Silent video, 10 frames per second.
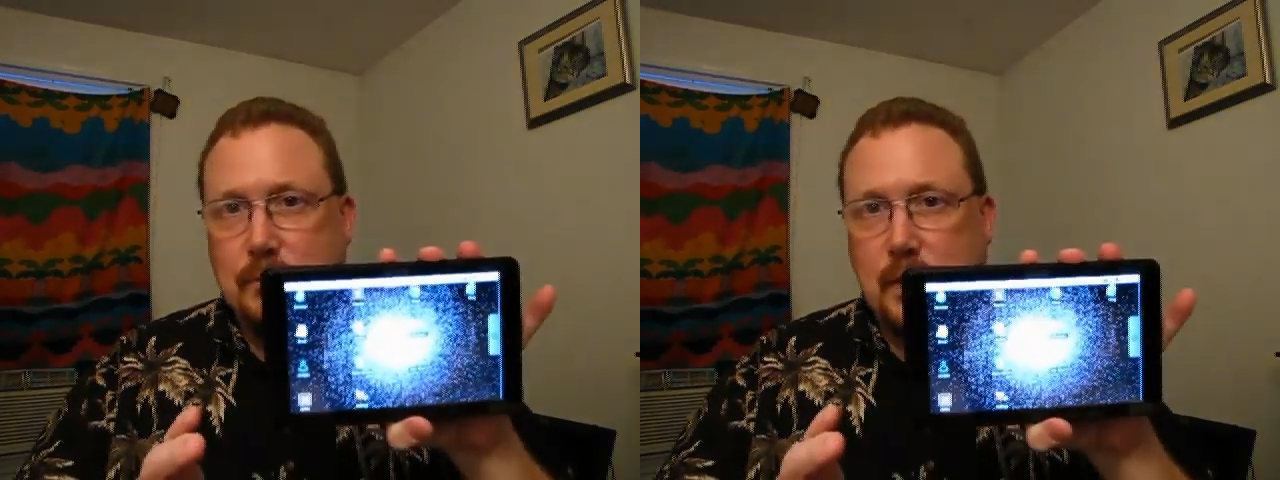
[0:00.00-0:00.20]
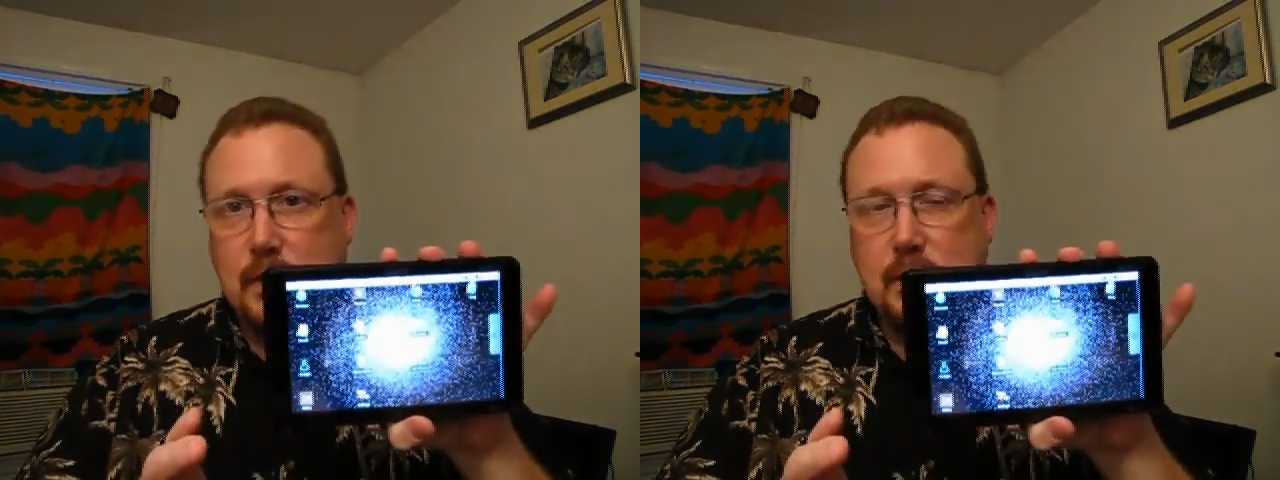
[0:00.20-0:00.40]

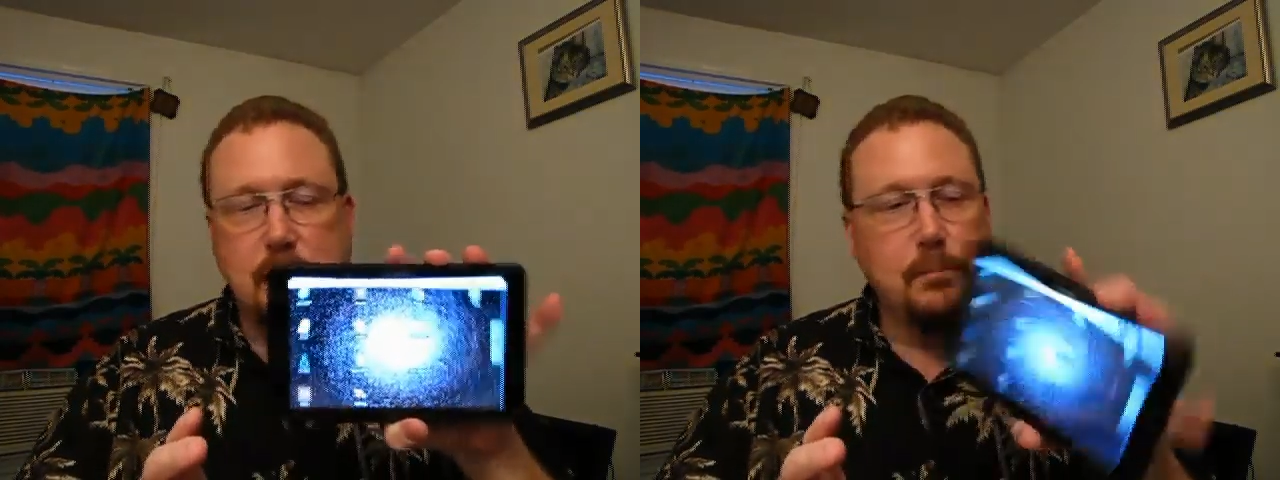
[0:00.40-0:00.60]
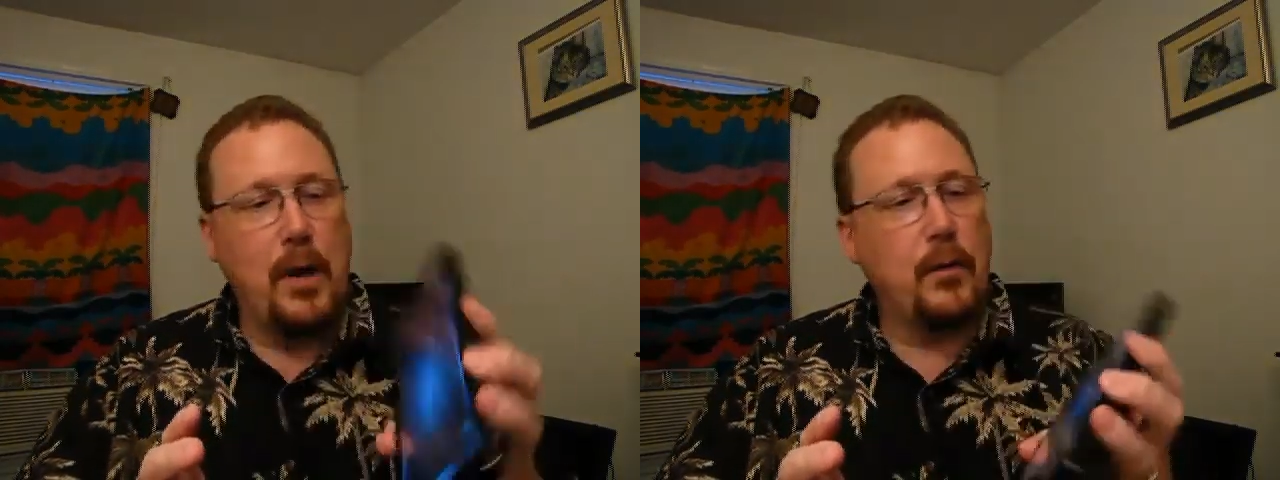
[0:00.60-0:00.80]
This is
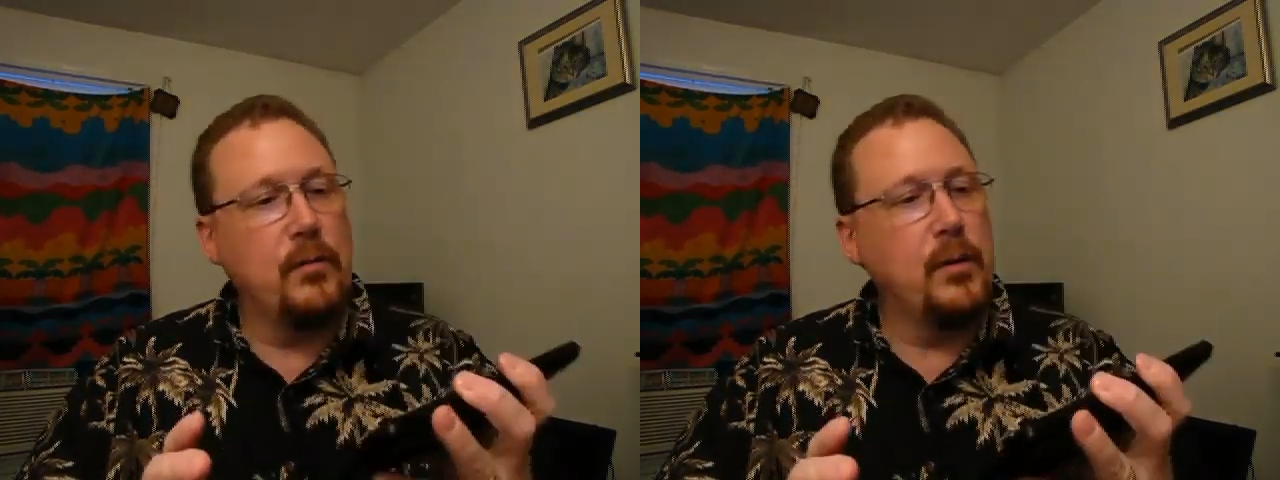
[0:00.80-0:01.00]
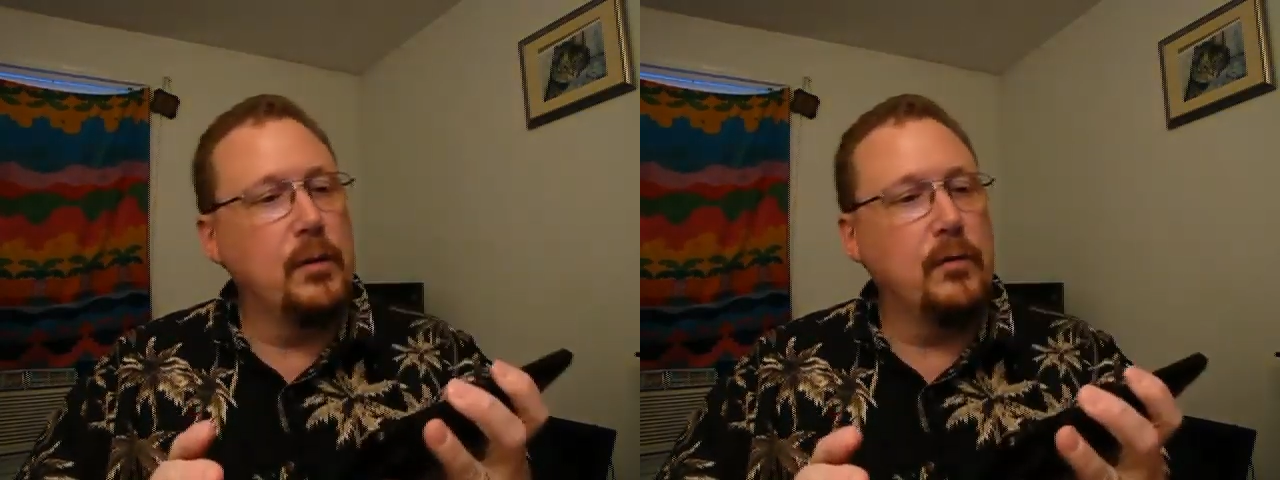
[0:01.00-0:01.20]
my
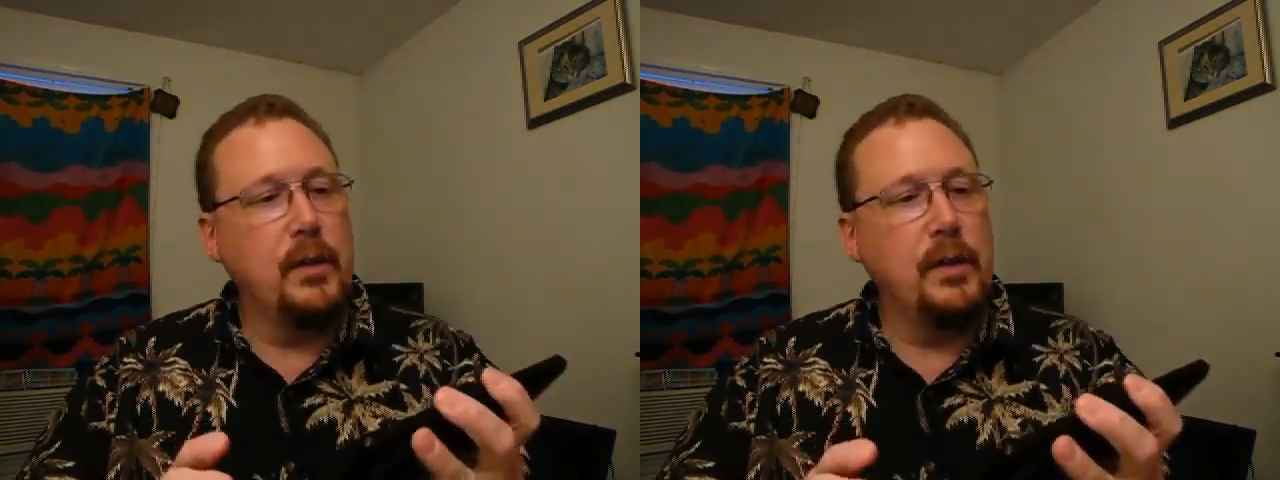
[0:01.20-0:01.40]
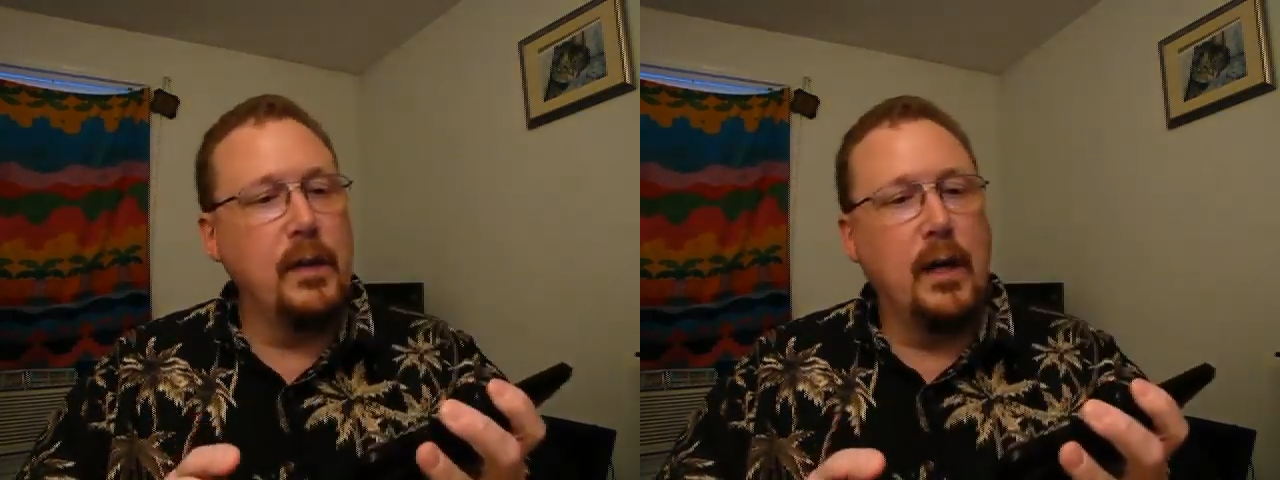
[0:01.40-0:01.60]
review of
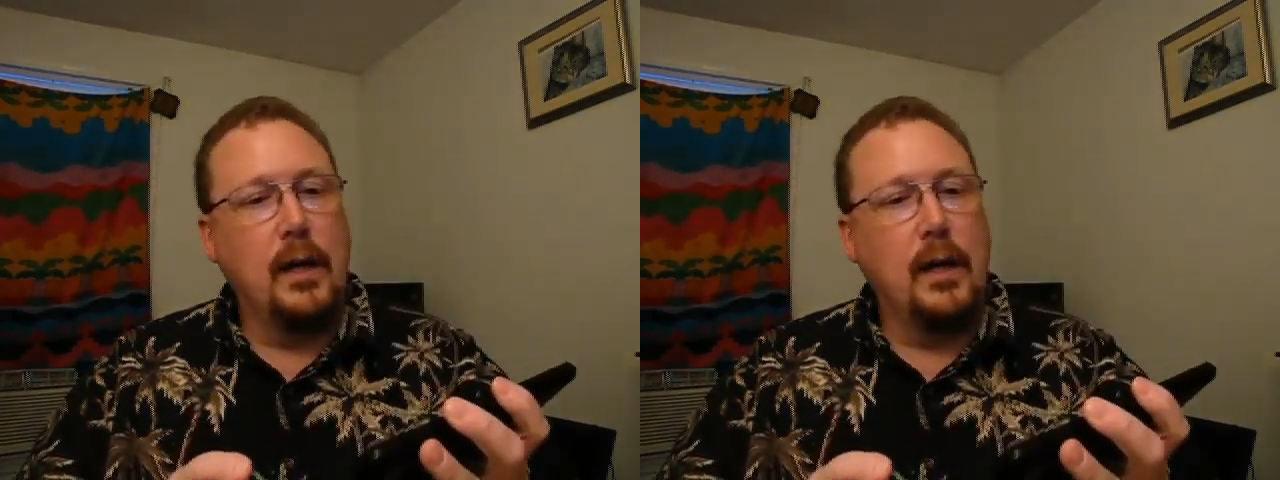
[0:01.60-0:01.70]
the